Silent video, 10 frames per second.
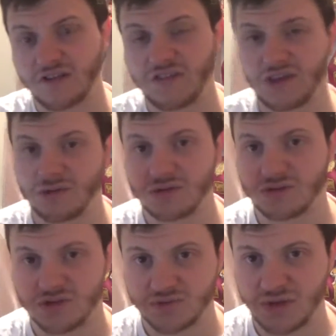I think they
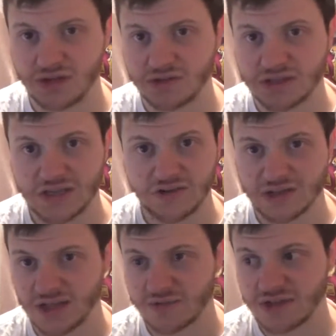will just make
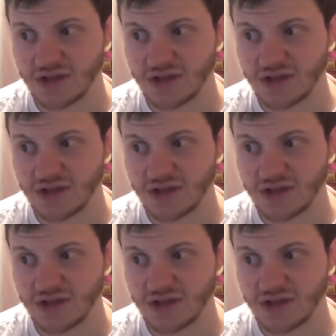serious games.